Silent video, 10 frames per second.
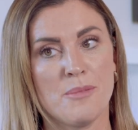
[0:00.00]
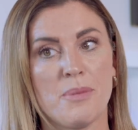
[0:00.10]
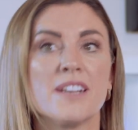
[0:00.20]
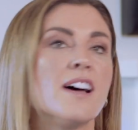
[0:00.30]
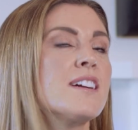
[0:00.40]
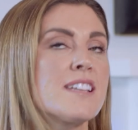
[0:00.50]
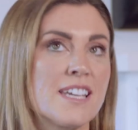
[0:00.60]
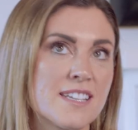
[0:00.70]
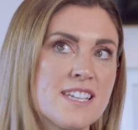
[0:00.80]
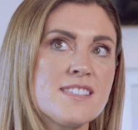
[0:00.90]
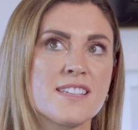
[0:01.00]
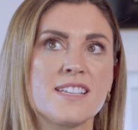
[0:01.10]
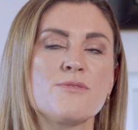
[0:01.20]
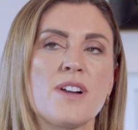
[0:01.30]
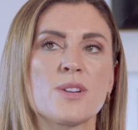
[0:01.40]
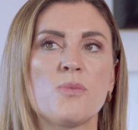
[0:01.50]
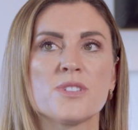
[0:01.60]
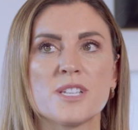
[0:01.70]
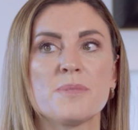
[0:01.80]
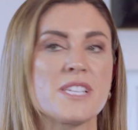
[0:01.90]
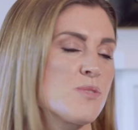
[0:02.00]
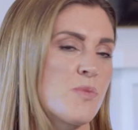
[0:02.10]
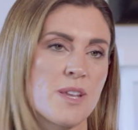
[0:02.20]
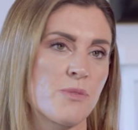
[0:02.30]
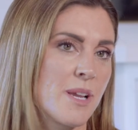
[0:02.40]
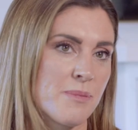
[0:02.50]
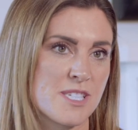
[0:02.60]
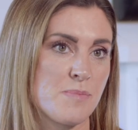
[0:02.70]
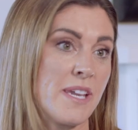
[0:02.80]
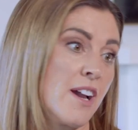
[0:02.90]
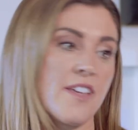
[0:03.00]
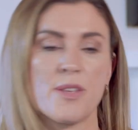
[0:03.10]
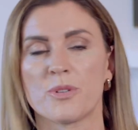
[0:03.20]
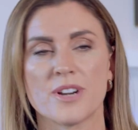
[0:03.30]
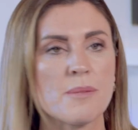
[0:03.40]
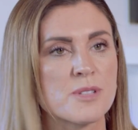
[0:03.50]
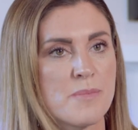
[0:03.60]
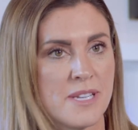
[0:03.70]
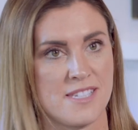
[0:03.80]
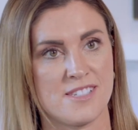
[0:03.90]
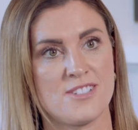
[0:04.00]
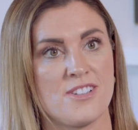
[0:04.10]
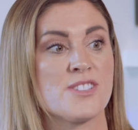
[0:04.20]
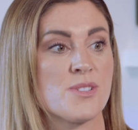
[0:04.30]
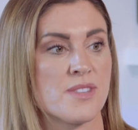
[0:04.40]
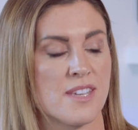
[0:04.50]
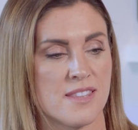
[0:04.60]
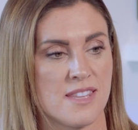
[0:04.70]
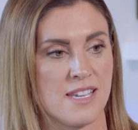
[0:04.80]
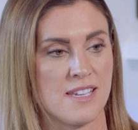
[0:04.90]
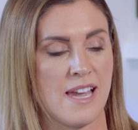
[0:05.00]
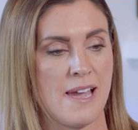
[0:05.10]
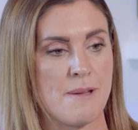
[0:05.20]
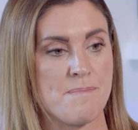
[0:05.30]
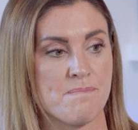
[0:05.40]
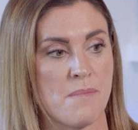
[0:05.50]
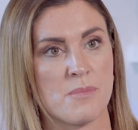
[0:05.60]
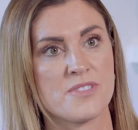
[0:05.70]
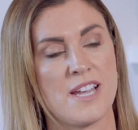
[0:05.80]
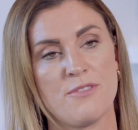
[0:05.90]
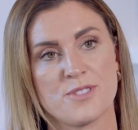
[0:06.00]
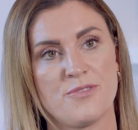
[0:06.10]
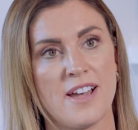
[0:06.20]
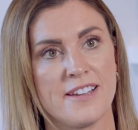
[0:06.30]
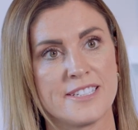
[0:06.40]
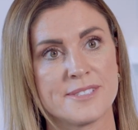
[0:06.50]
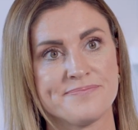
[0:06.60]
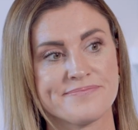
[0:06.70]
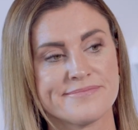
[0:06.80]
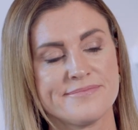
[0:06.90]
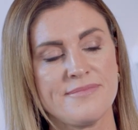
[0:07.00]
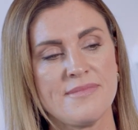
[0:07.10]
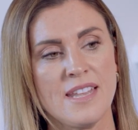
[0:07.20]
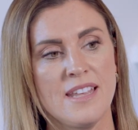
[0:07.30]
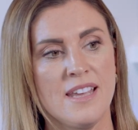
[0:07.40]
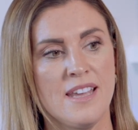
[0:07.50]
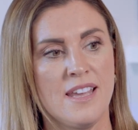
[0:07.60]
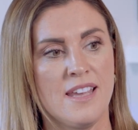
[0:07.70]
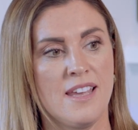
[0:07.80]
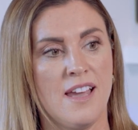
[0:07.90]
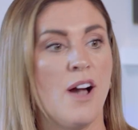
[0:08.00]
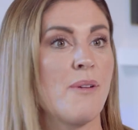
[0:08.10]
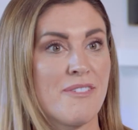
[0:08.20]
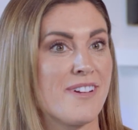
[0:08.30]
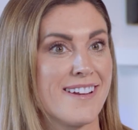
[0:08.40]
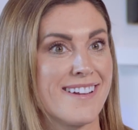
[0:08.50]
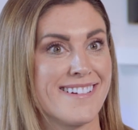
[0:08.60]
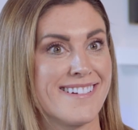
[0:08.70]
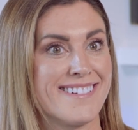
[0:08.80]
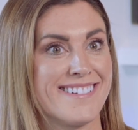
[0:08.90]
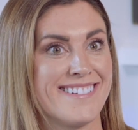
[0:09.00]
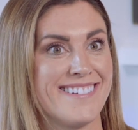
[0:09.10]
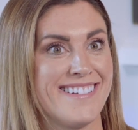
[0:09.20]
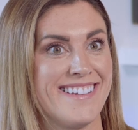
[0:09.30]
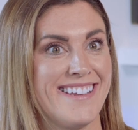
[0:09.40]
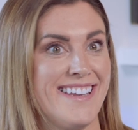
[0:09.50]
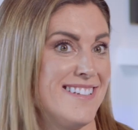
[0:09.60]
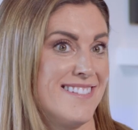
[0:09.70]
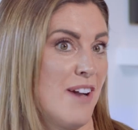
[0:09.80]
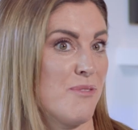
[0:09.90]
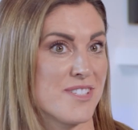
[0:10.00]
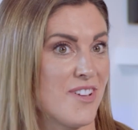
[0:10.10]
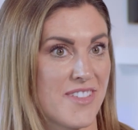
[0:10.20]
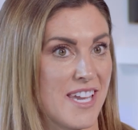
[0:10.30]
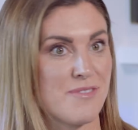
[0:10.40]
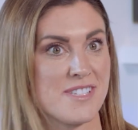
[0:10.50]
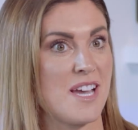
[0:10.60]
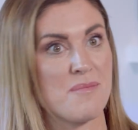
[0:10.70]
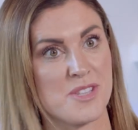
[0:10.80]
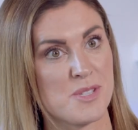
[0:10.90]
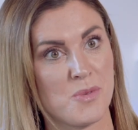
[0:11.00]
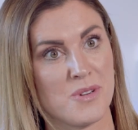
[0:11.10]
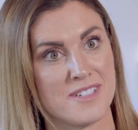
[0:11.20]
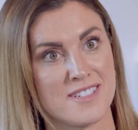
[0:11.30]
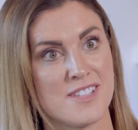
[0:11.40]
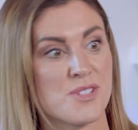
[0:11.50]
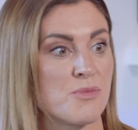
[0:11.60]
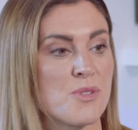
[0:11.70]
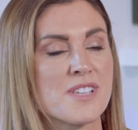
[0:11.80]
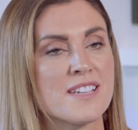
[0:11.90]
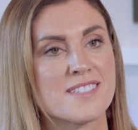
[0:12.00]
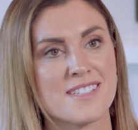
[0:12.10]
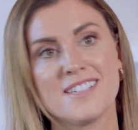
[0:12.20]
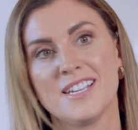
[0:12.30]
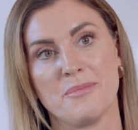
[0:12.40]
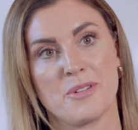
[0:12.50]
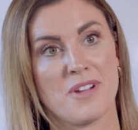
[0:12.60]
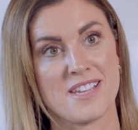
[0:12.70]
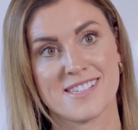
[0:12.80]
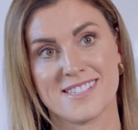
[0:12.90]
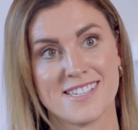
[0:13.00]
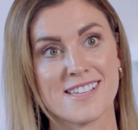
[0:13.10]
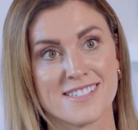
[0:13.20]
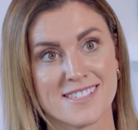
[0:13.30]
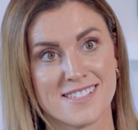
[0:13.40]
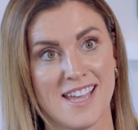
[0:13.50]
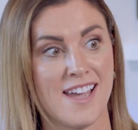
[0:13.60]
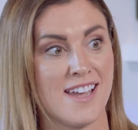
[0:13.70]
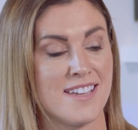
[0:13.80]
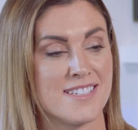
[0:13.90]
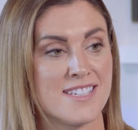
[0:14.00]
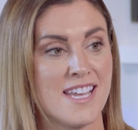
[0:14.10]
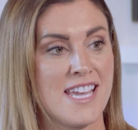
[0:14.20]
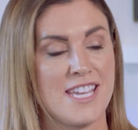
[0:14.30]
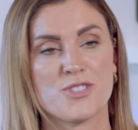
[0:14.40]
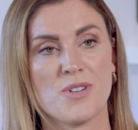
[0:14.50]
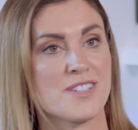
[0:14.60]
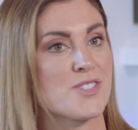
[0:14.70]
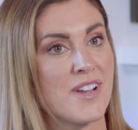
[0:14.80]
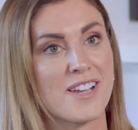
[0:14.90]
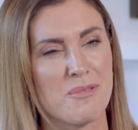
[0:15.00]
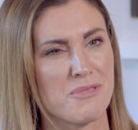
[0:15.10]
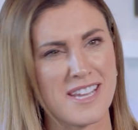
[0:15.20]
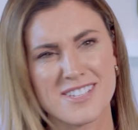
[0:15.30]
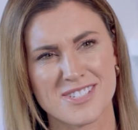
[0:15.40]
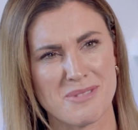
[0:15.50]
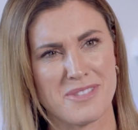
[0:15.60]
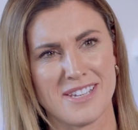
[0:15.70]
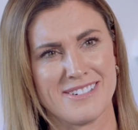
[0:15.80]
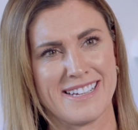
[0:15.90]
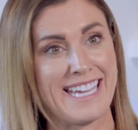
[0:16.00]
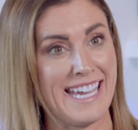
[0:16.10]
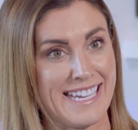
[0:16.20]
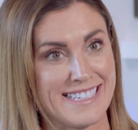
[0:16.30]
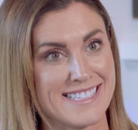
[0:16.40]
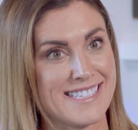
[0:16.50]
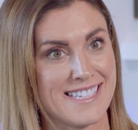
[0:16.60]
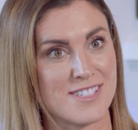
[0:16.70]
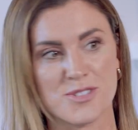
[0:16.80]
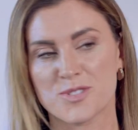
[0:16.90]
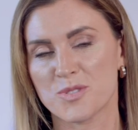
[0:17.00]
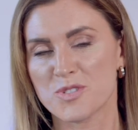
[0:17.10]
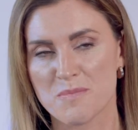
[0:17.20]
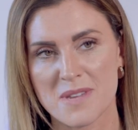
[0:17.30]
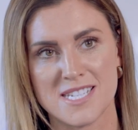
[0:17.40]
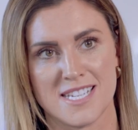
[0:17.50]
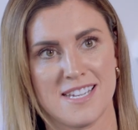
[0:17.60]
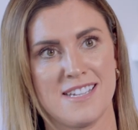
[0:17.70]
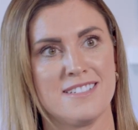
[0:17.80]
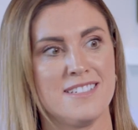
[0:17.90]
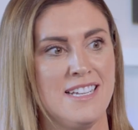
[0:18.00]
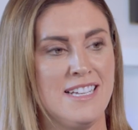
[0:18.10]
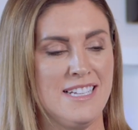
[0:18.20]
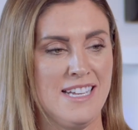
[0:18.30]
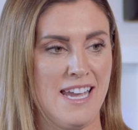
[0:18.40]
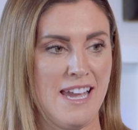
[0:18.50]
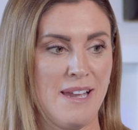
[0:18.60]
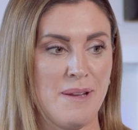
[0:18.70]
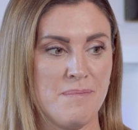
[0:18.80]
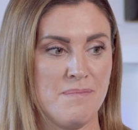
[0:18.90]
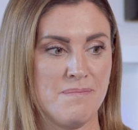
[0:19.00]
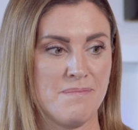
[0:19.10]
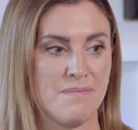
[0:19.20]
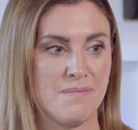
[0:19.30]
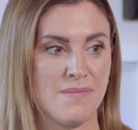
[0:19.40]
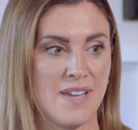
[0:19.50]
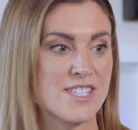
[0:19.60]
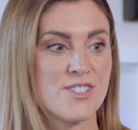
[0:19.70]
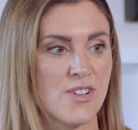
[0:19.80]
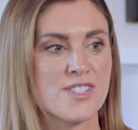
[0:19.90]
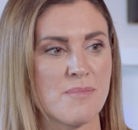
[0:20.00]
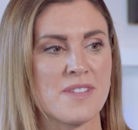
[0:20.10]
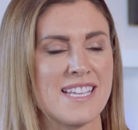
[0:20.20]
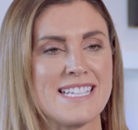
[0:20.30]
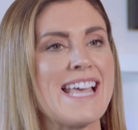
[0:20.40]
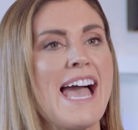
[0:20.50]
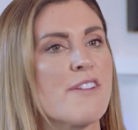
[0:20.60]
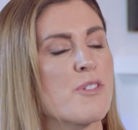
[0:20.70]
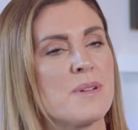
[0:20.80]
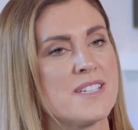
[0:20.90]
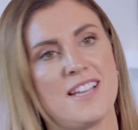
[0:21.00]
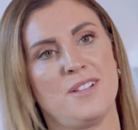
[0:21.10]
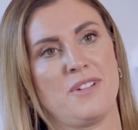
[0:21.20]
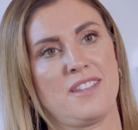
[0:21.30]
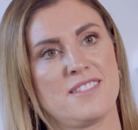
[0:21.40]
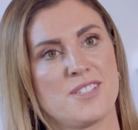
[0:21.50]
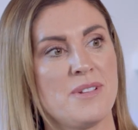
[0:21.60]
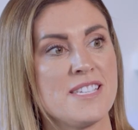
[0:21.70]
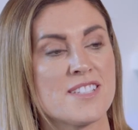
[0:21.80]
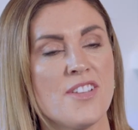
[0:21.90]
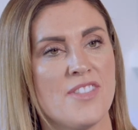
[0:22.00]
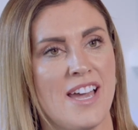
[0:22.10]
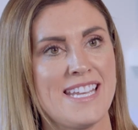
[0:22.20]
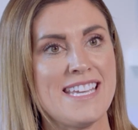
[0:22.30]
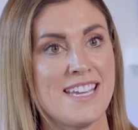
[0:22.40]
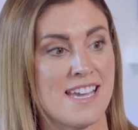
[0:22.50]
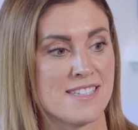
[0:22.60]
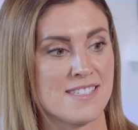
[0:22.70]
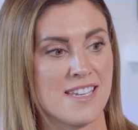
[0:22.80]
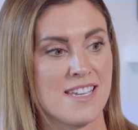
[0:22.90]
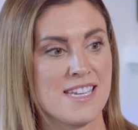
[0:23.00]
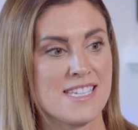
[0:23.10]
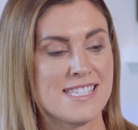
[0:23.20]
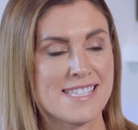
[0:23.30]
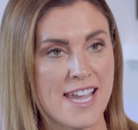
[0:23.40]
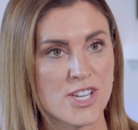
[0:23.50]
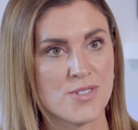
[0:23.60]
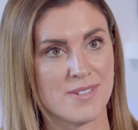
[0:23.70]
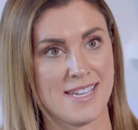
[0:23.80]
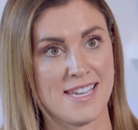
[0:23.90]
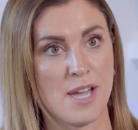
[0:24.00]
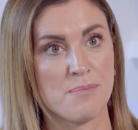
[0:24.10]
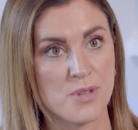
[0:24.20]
But luckily, at least, the elite rider was in a position where they were able to speak out and they were able to be listened to, and so the member staff was fired. However, that was not the end of his time in the sport. And so Rosa has seen him at races since, and he's tried to strike up a relationship with her again since on social media. And it's not something that has ever been dealt with. So he's done that. He has physically